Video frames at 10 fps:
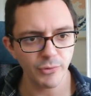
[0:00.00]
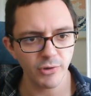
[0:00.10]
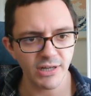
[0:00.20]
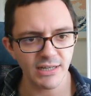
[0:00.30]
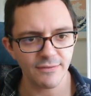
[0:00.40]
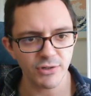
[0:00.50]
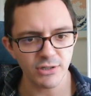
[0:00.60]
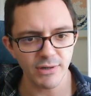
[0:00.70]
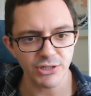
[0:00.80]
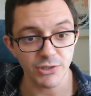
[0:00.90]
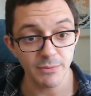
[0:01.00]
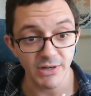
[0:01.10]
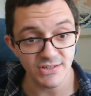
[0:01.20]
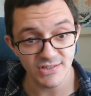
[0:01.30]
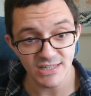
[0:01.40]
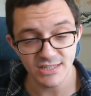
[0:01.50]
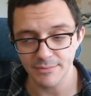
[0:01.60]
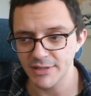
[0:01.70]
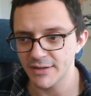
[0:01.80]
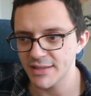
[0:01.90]
looking differential equation. You might see
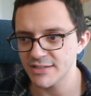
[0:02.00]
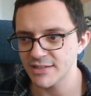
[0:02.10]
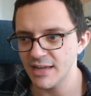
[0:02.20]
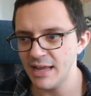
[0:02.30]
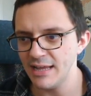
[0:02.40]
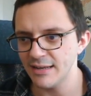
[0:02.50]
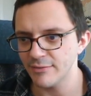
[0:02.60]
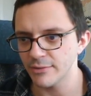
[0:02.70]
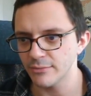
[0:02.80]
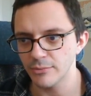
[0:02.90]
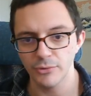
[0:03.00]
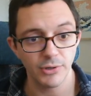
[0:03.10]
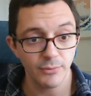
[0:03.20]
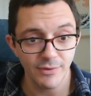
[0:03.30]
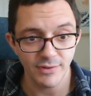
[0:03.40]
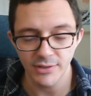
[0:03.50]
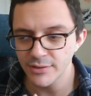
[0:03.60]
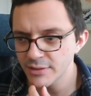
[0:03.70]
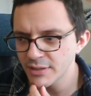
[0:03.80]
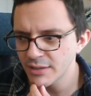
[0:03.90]
something like this at A level or equivalent,
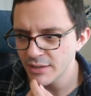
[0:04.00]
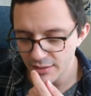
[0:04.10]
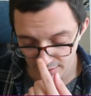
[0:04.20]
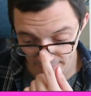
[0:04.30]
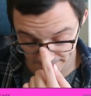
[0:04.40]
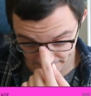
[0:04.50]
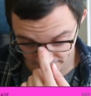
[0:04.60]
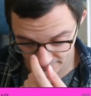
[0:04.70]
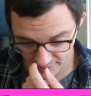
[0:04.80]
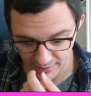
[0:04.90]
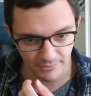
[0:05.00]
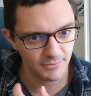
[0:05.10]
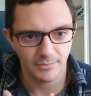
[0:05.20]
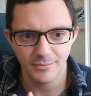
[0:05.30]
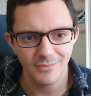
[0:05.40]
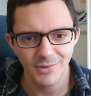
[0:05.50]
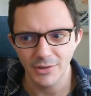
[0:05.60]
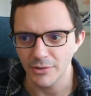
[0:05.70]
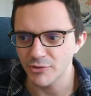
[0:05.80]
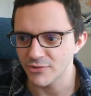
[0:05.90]
and
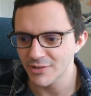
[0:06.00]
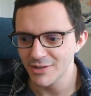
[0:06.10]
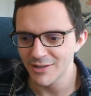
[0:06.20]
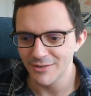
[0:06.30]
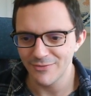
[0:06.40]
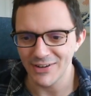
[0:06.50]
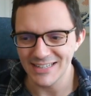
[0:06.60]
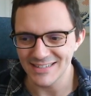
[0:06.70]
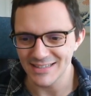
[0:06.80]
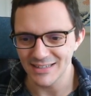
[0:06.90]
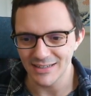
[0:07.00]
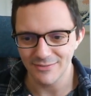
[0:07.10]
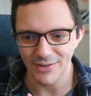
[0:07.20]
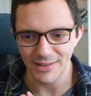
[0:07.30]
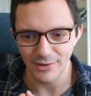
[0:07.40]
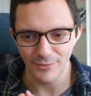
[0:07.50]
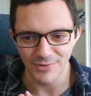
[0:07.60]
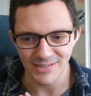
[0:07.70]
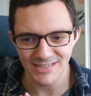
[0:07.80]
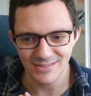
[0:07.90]
just find the
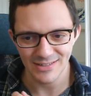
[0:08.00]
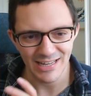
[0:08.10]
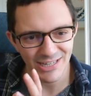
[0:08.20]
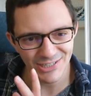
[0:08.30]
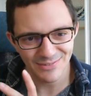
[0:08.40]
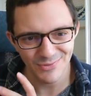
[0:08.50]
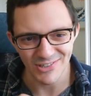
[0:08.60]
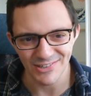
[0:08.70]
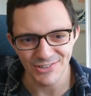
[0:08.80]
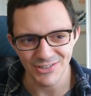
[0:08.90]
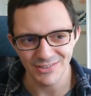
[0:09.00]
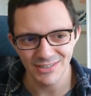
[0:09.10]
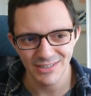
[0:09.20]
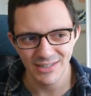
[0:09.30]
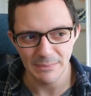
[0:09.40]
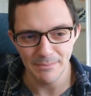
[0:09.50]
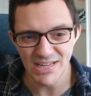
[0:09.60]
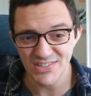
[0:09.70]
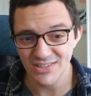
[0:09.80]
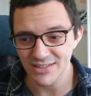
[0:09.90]
obvious-ish solution,
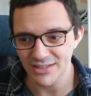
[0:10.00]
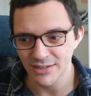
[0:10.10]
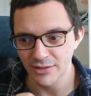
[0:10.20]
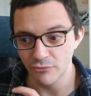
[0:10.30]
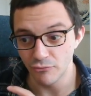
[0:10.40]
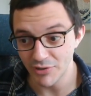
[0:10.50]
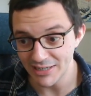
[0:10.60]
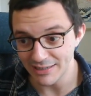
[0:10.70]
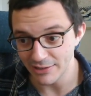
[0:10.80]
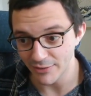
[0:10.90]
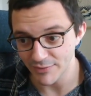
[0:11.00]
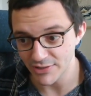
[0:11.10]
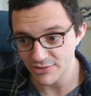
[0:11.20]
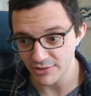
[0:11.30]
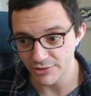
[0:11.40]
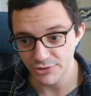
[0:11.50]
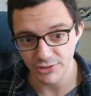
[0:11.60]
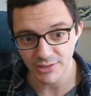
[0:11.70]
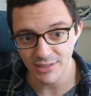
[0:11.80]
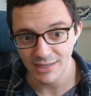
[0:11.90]
miss the really obvious
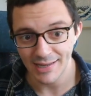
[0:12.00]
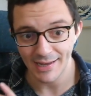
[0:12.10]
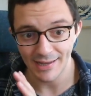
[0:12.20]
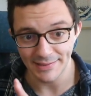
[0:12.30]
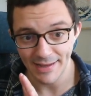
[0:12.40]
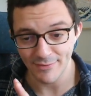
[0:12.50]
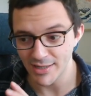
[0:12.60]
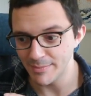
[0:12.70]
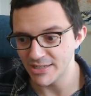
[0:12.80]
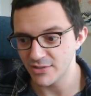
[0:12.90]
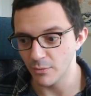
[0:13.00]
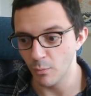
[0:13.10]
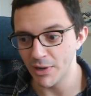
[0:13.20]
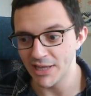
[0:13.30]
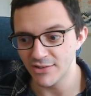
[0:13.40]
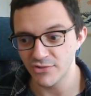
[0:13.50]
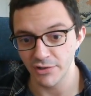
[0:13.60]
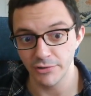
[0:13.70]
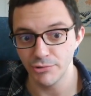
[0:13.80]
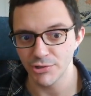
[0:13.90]
solution, and definitely miss the weird
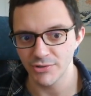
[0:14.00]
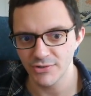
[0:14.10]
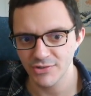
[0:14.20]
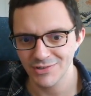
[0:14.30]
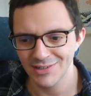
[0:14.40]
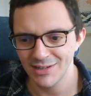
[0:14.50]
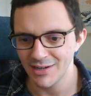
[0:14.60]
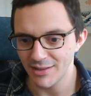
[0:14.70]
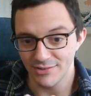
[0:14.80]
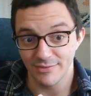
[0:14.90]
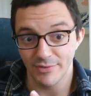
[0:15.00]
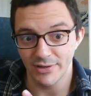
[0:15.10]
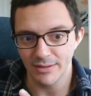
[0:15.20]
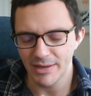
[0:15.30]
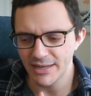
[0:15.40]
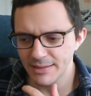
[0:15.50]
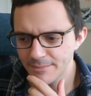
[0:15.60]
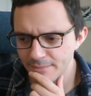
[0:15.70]
solutions. And there's infinitely many.